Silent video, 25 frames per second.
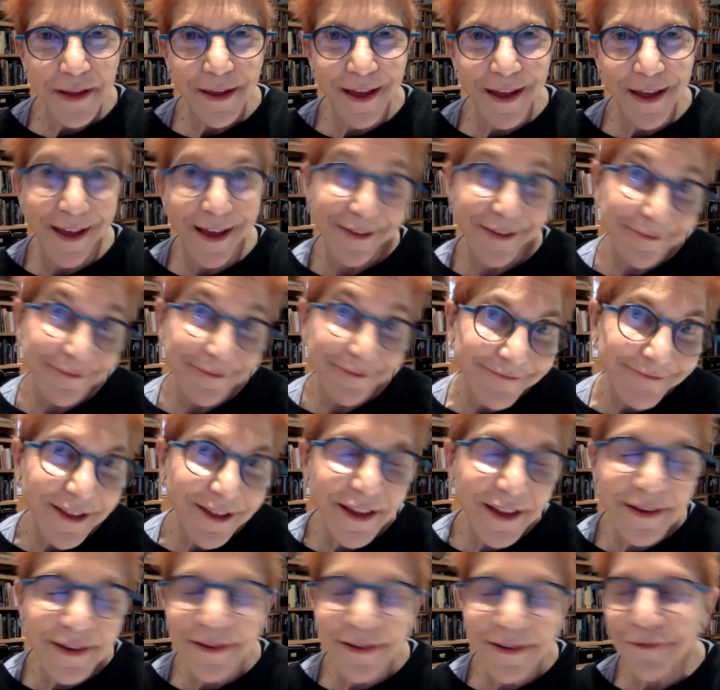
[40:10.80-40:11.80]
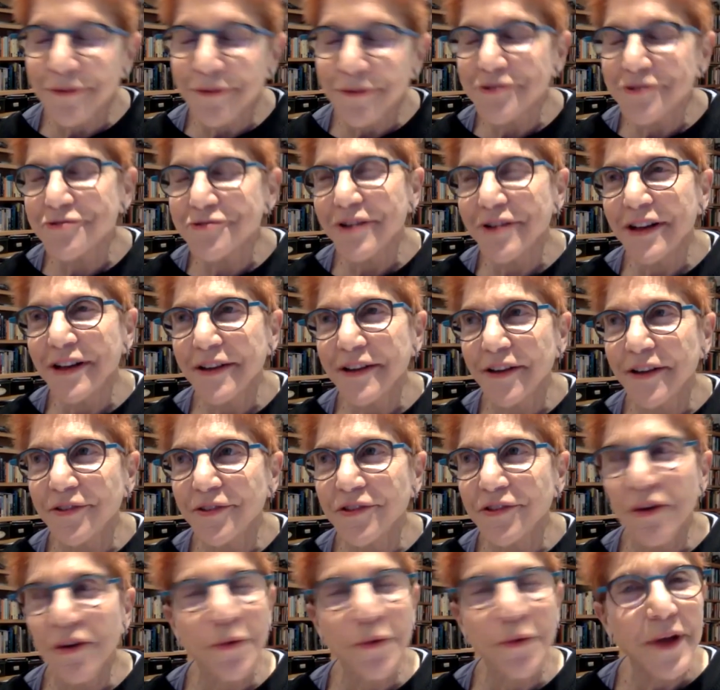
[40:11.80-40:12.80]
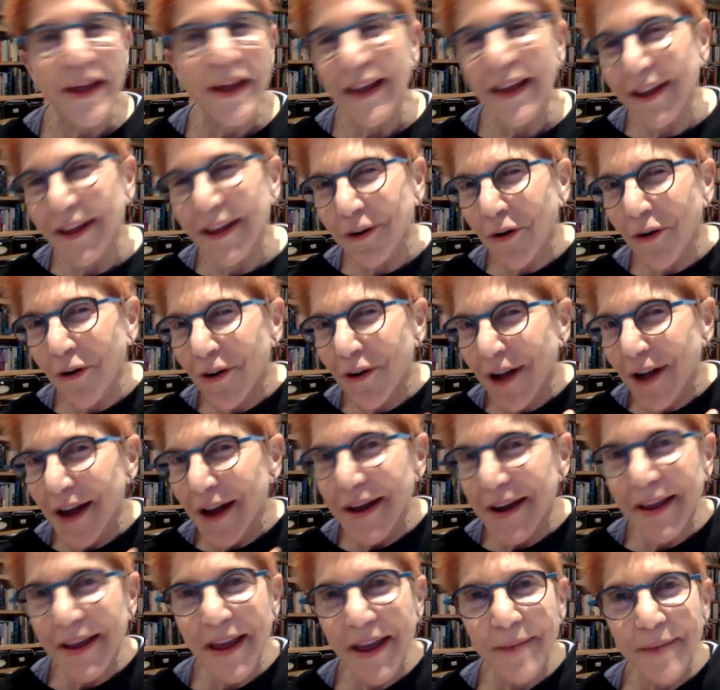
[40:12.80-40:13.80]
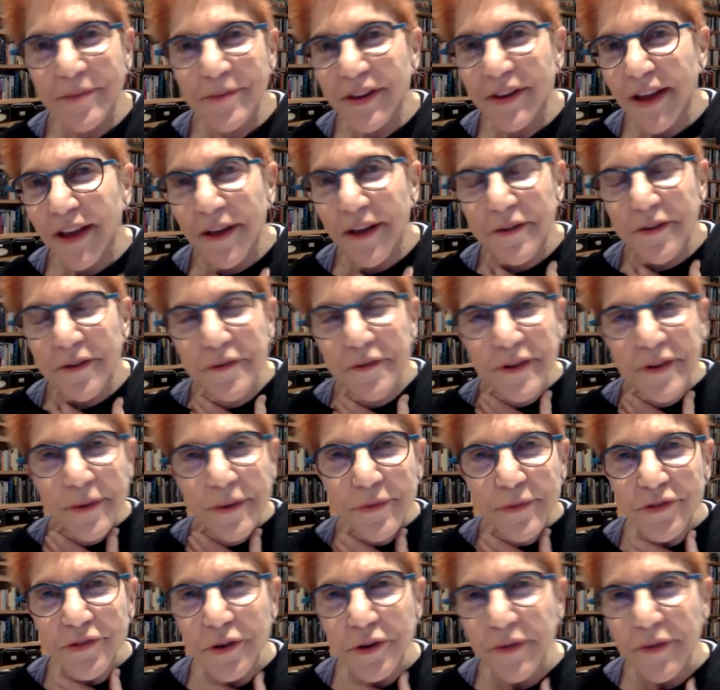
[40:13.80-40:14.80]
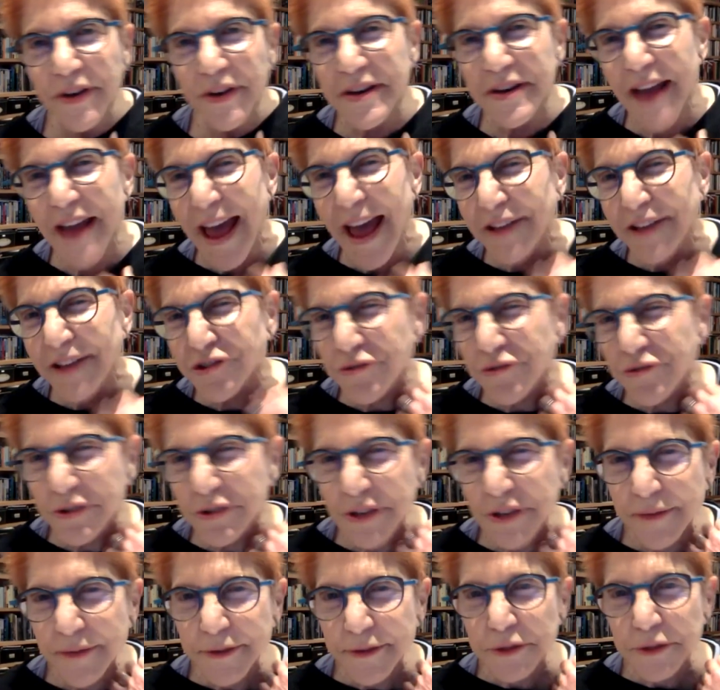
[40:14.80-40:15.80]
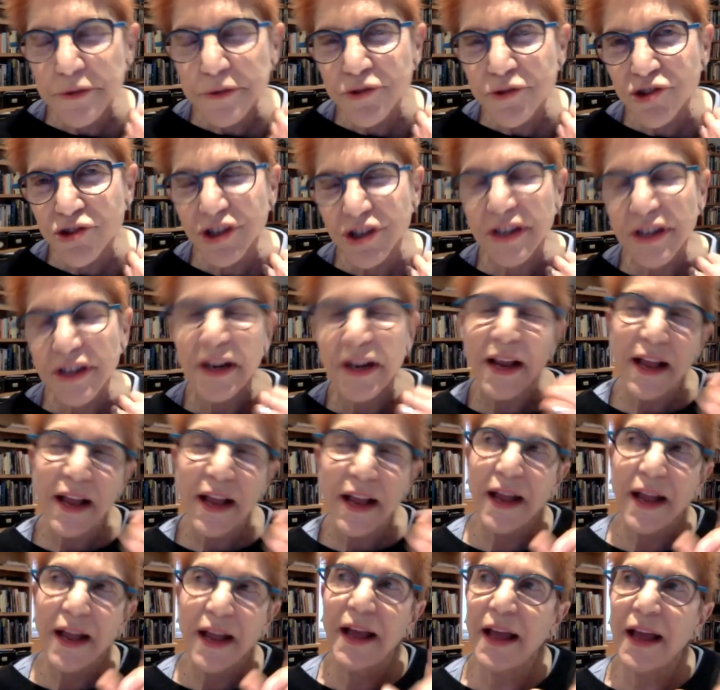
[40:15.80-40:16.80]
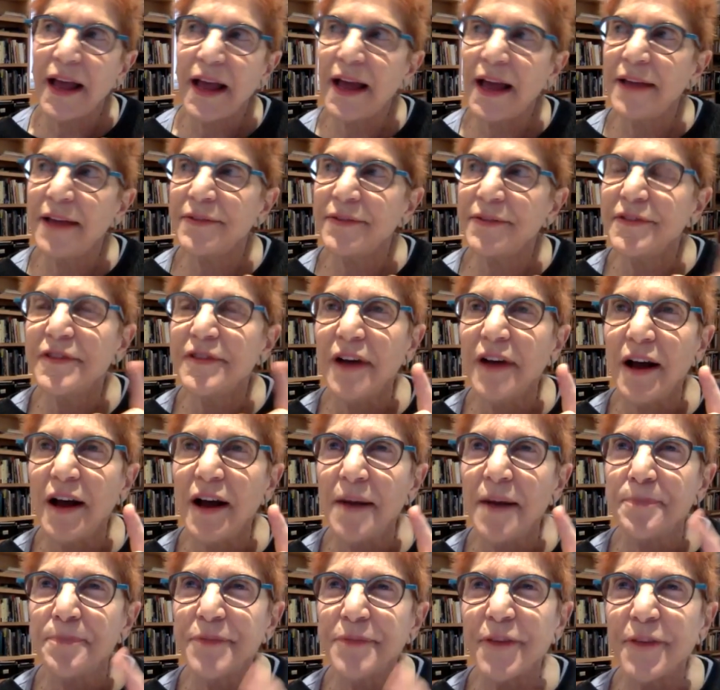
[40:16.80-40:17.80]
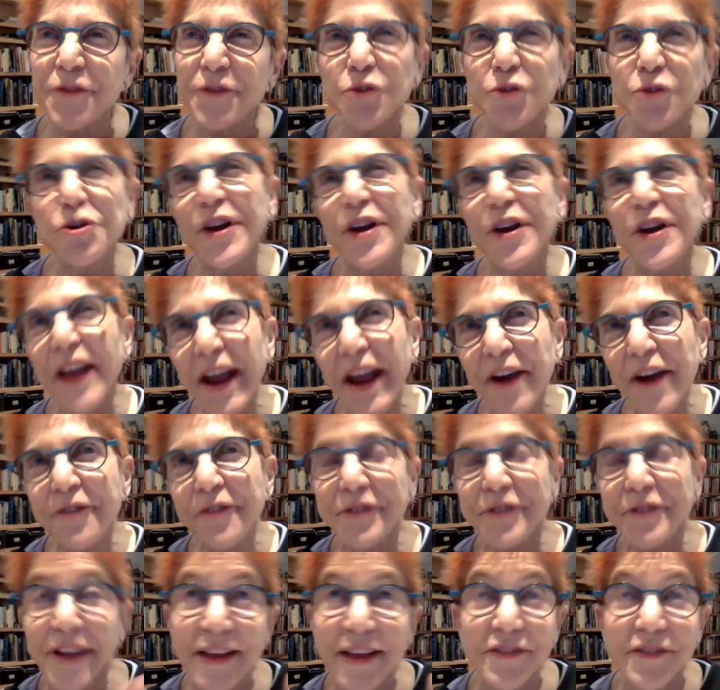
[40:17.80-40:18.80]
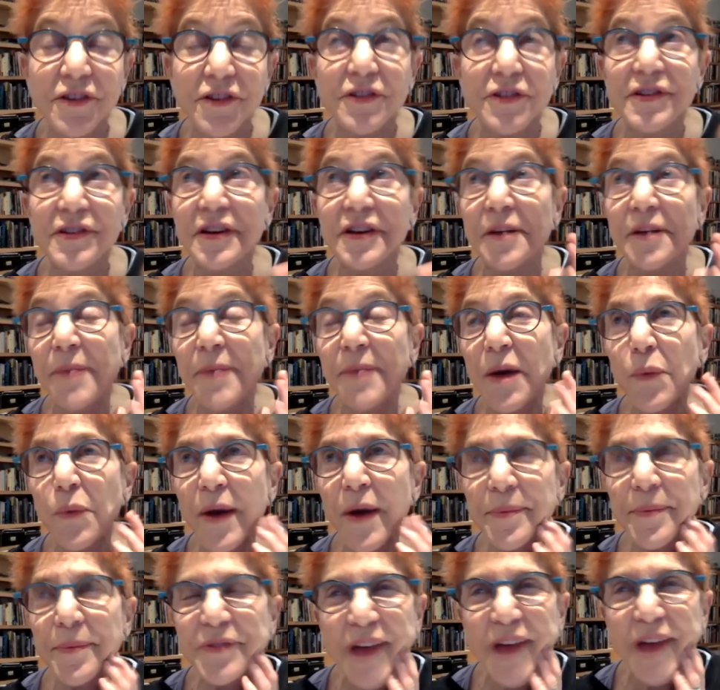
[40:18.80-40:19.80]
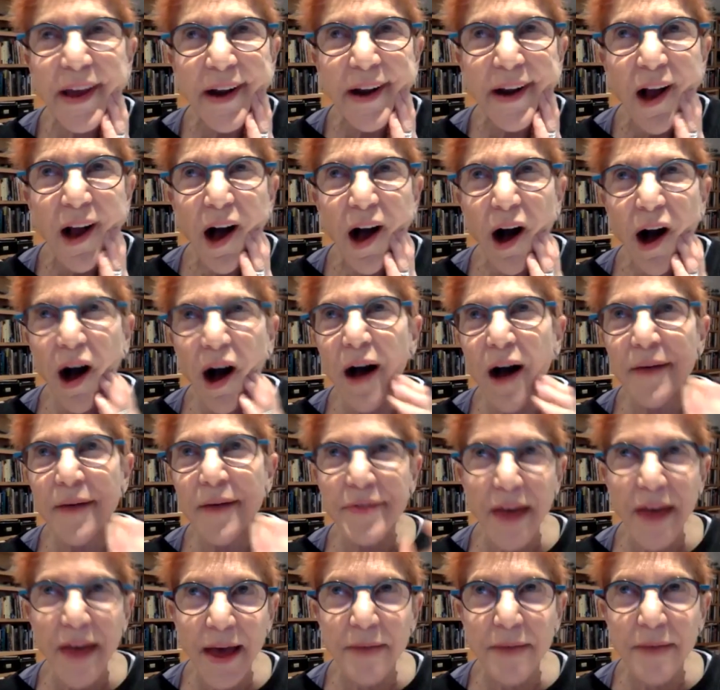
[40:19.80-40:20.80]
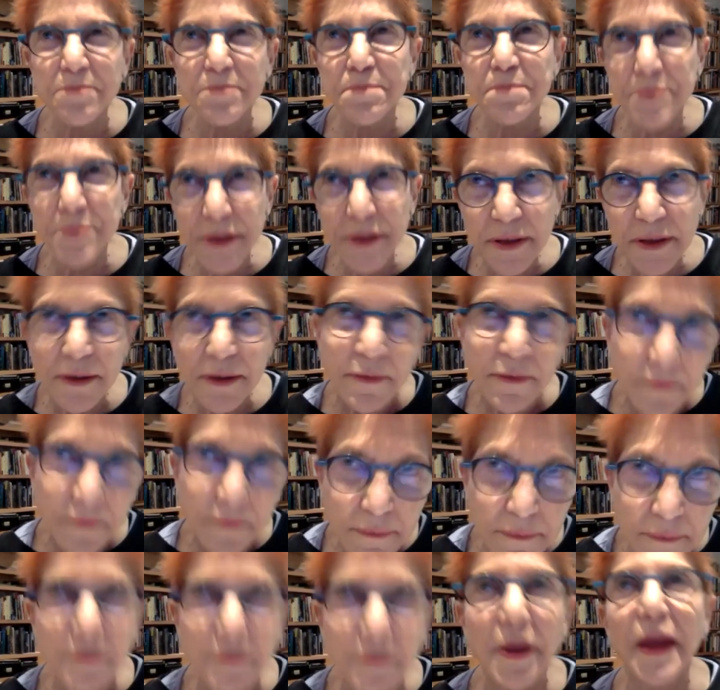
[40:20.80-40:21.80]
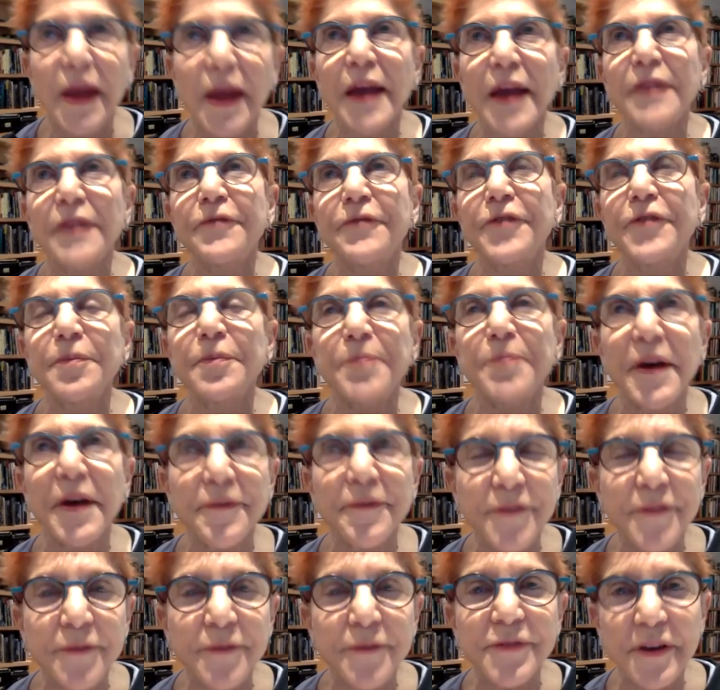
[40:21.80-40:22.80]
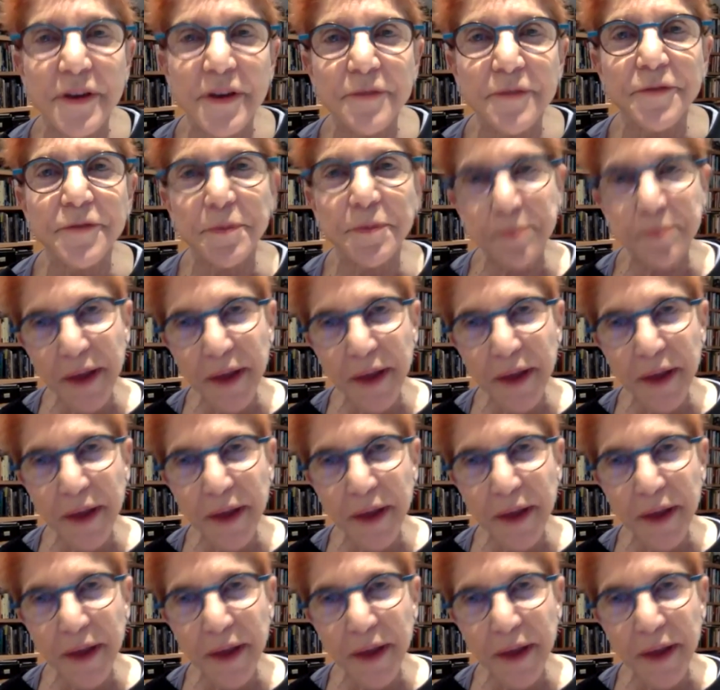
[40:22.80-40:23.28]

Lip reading: and in Australia. So it all kind of came together, and it was sort of a natural evolution. And if you look carefully, I guess you can see it on my website, on that big 8-foot by 15-foot